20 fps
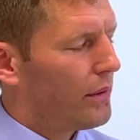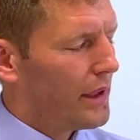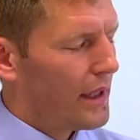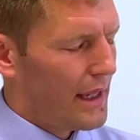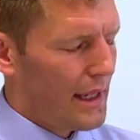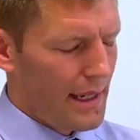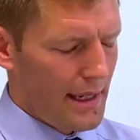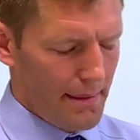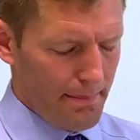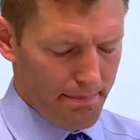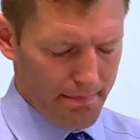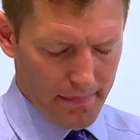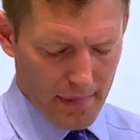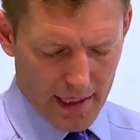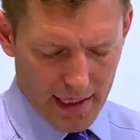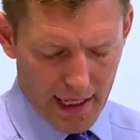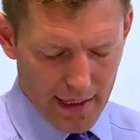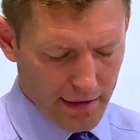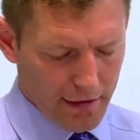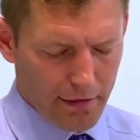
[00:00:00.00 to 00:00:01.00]
I
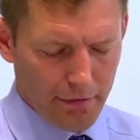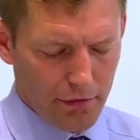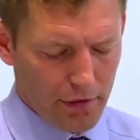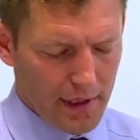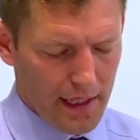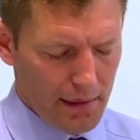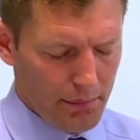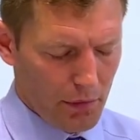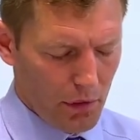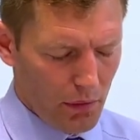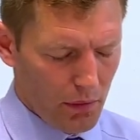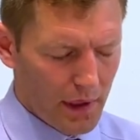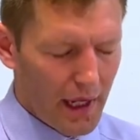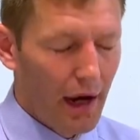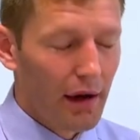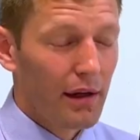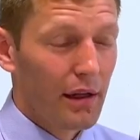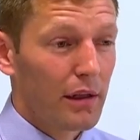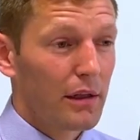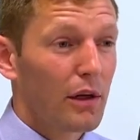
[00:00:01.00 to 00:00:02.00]
can't think of her name now.
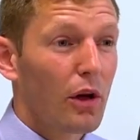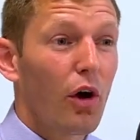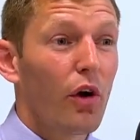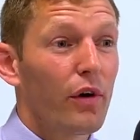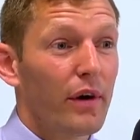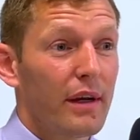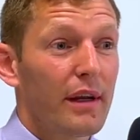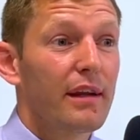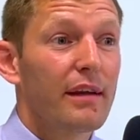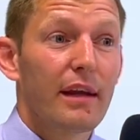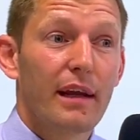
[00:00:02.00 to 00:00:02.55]
Caroline Currid, I think.